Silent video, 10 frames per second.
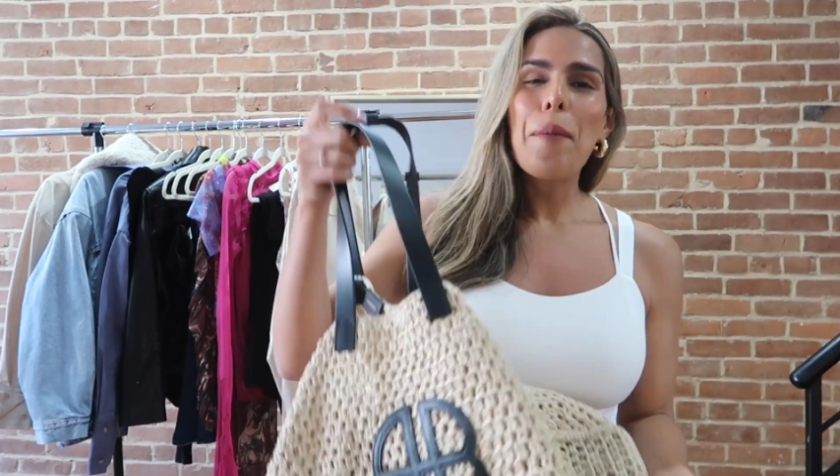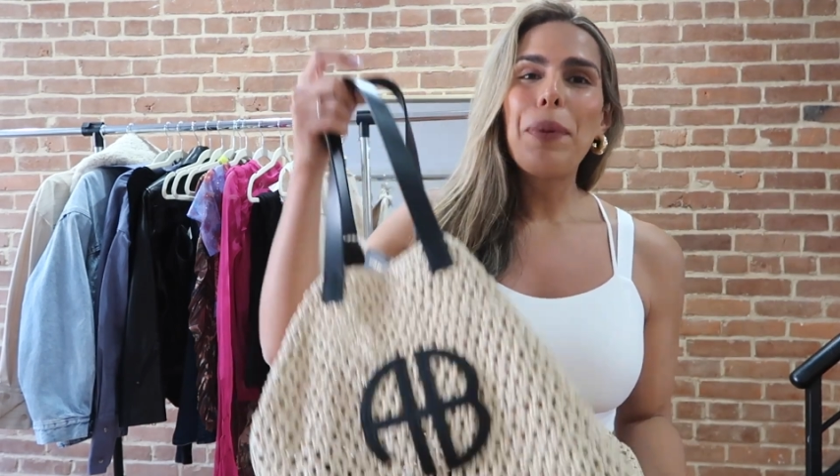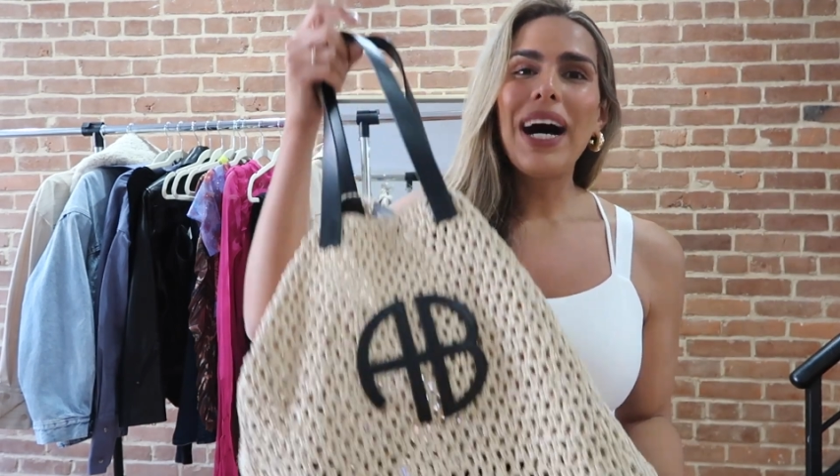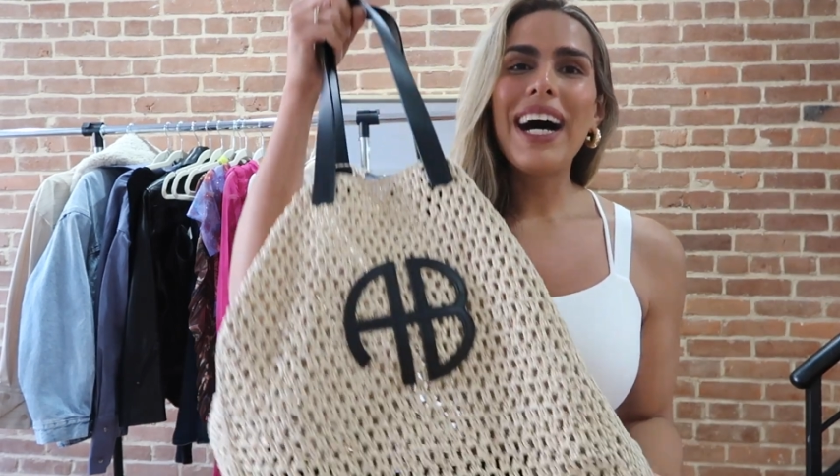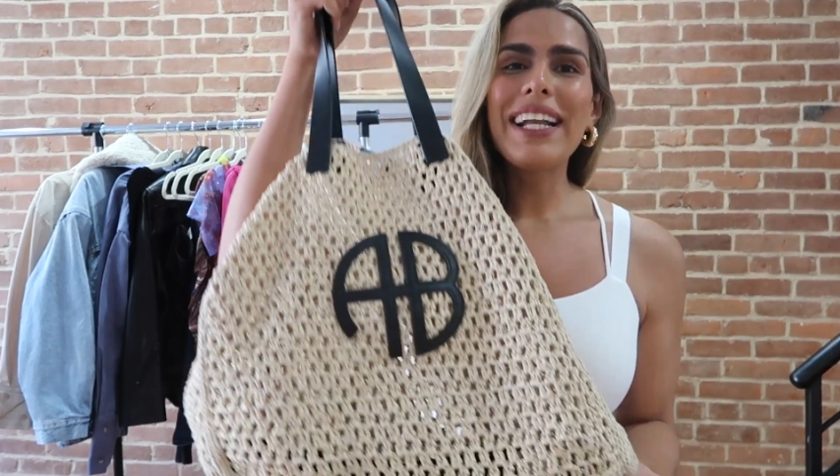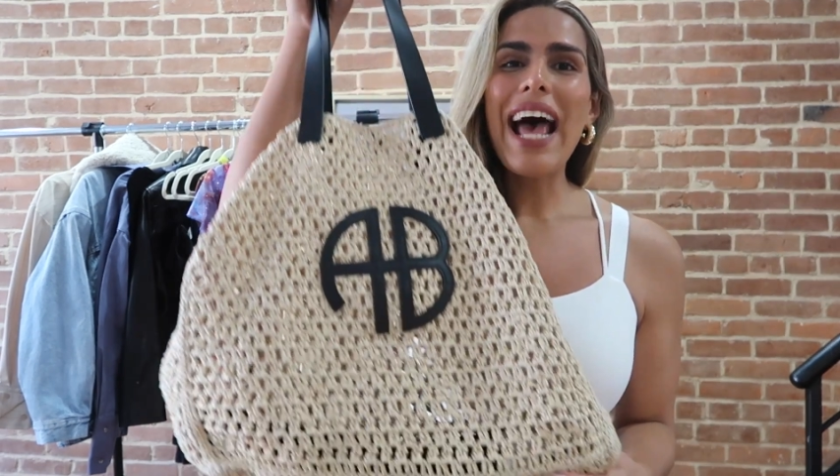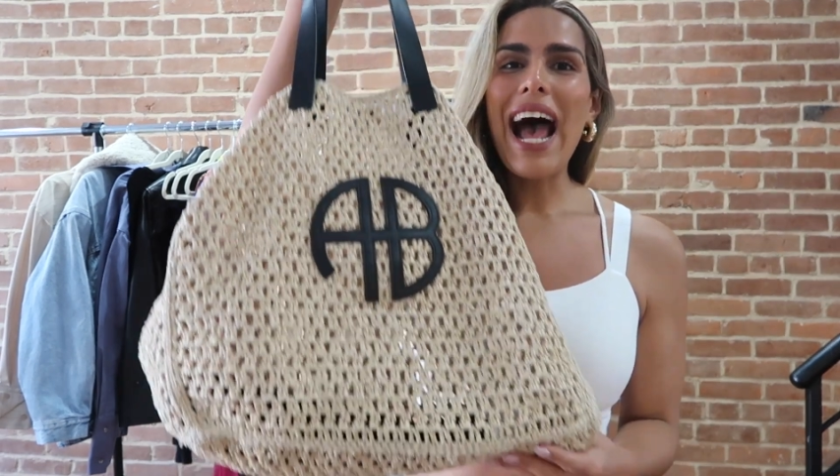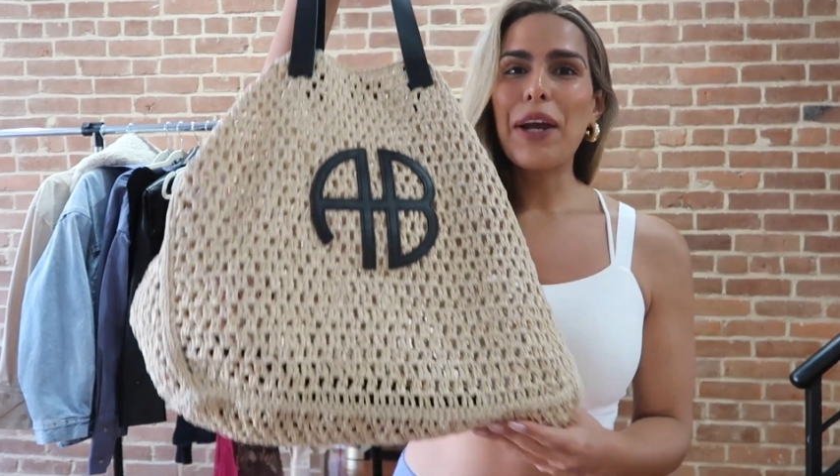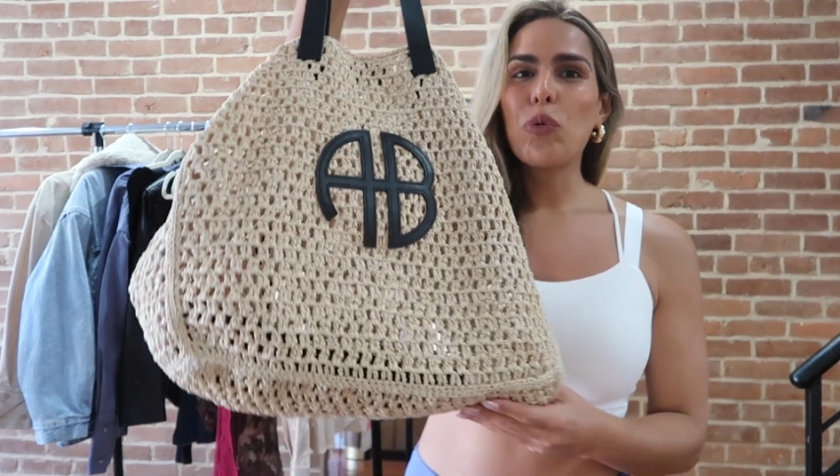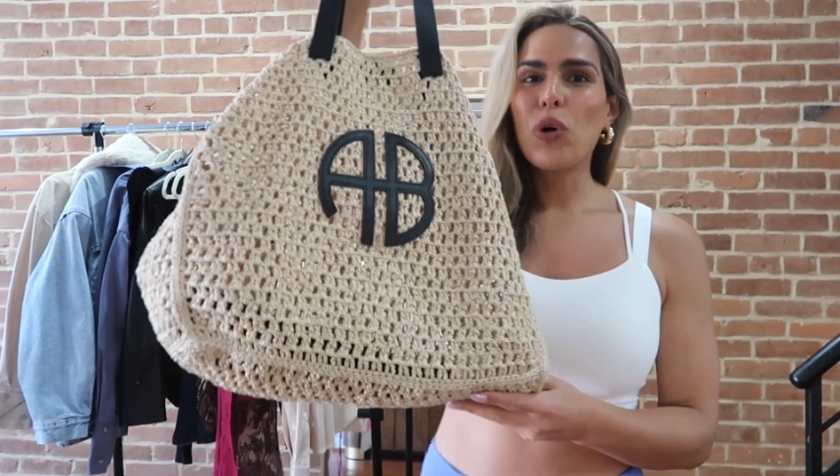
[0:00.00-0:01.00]
but
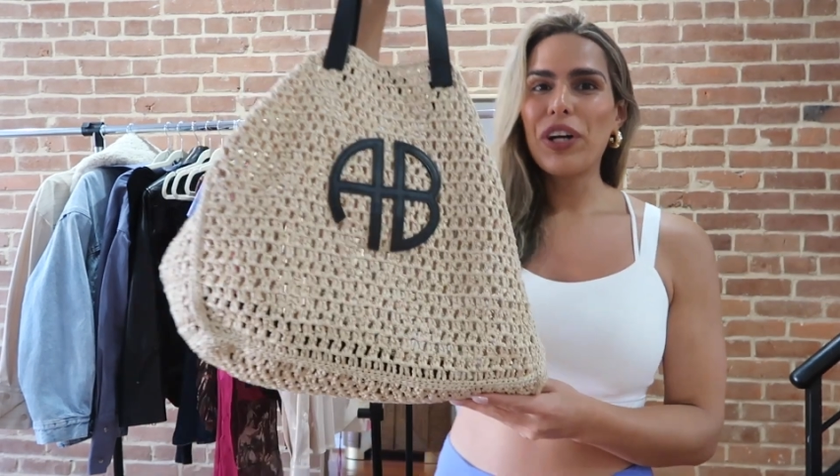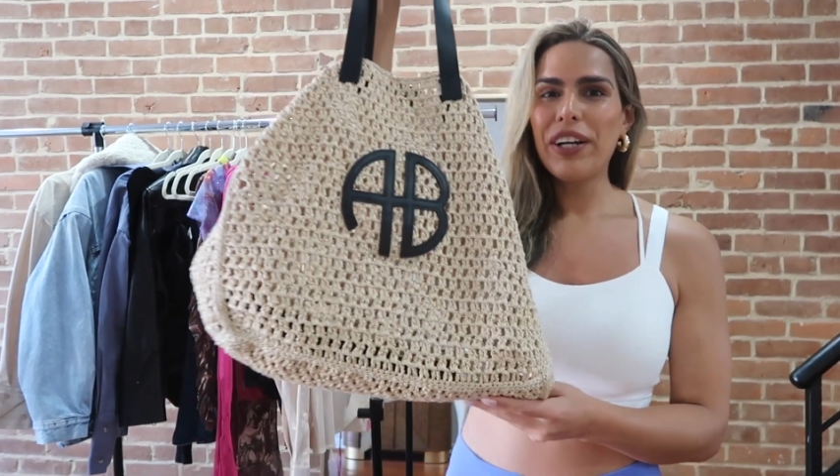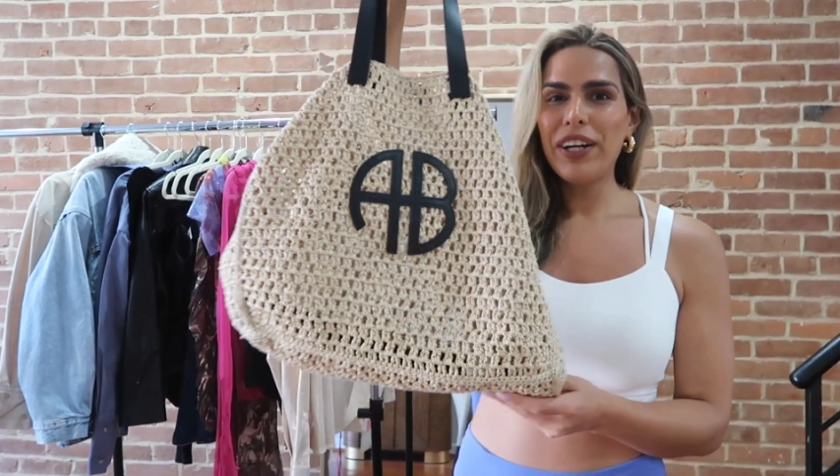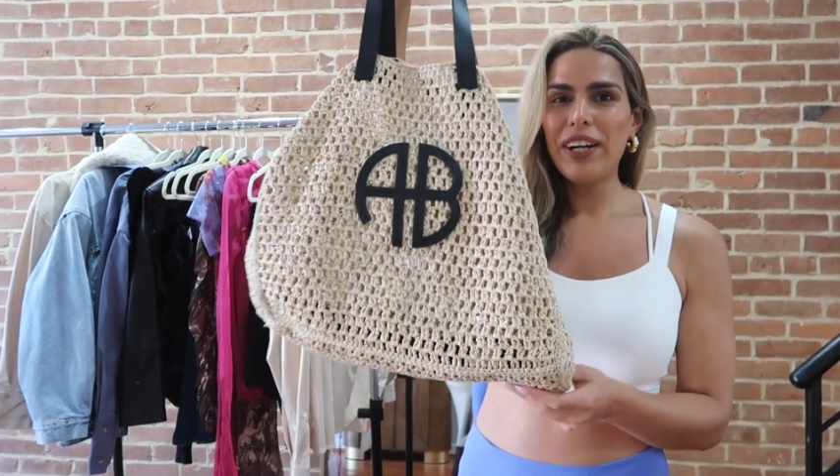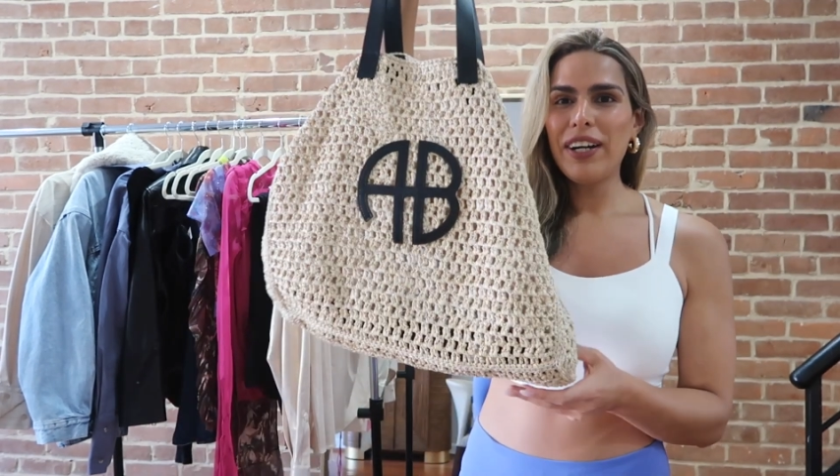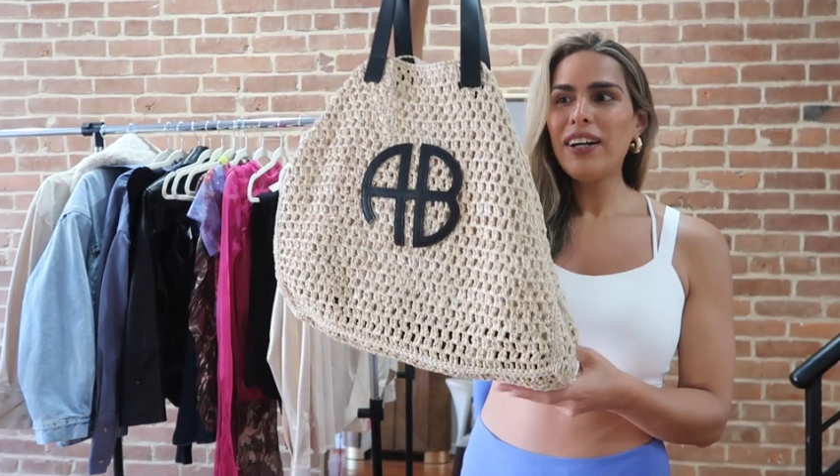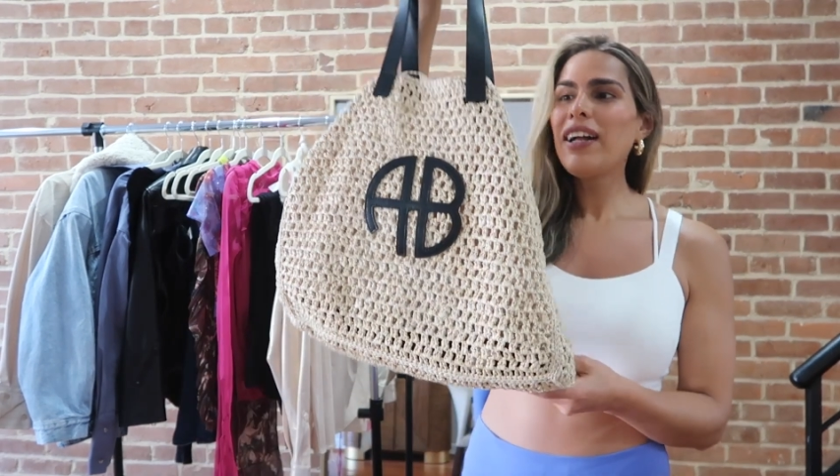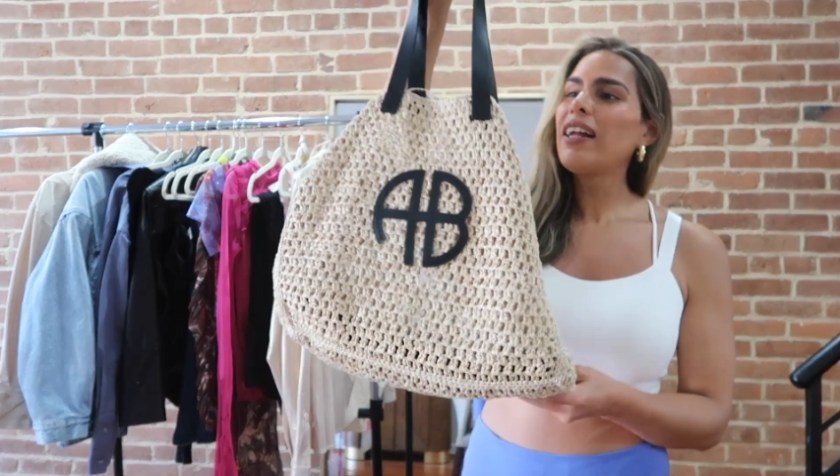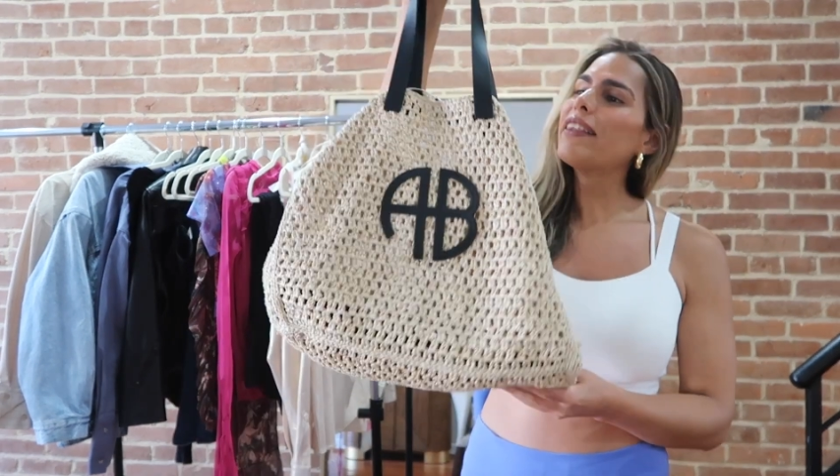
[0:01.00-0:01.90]
I wore her